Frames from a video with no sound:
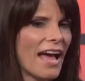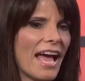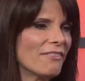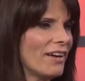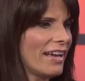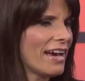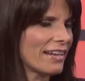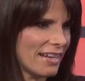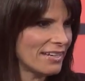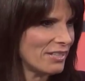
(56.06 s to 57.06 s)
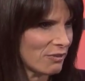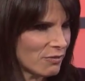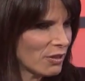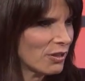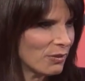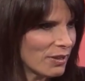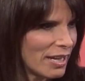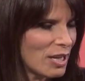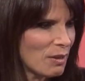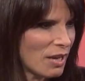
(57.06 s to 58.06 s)
have I got an idea for you? And
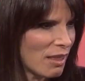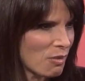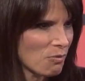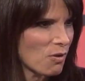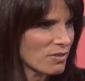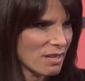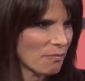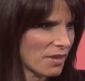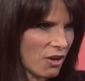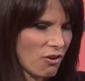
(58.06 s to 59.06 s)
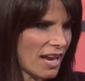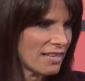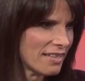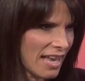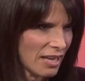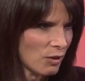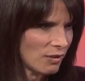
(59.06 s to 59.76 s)
he throws something crazy at you,